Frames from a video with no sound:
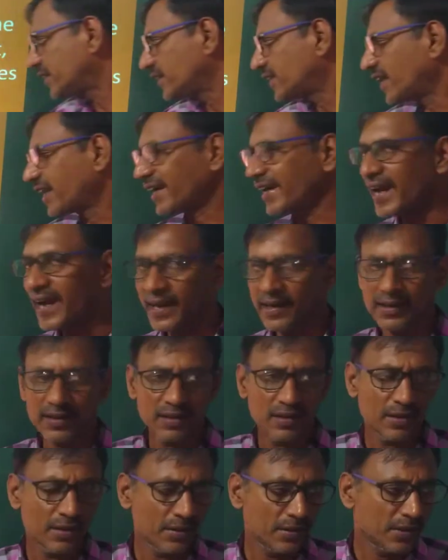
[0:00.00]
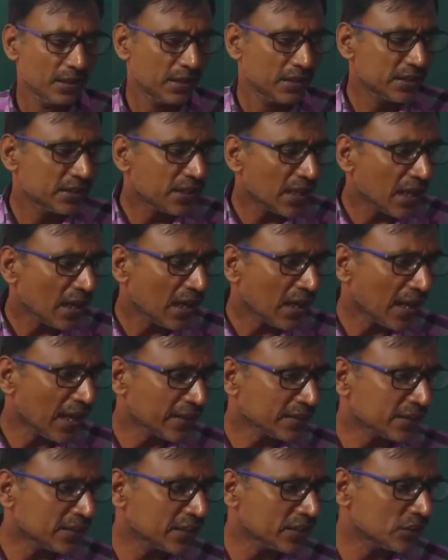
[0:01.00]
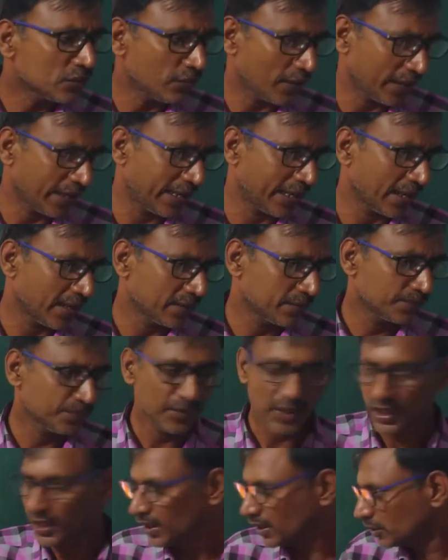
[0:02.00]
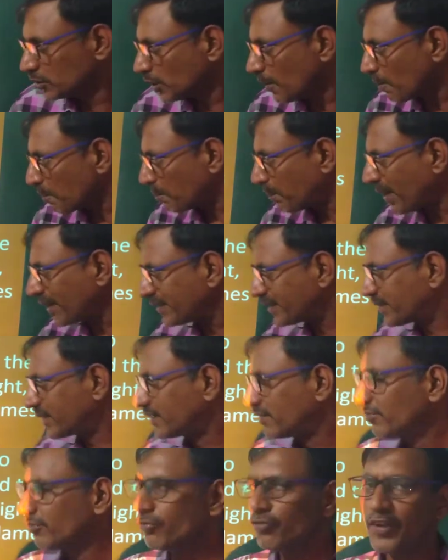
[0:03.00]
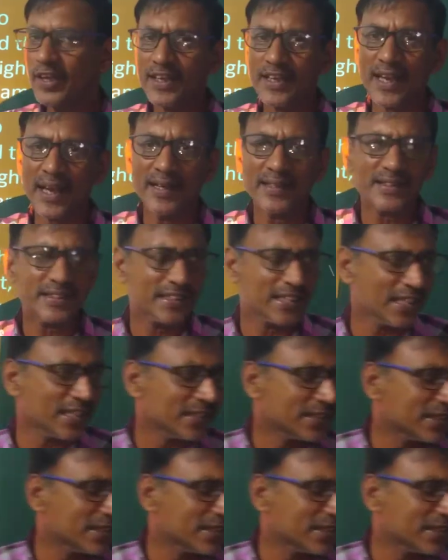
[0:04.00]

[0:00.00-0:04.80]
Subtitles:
the red, the length is very long. So, but we can see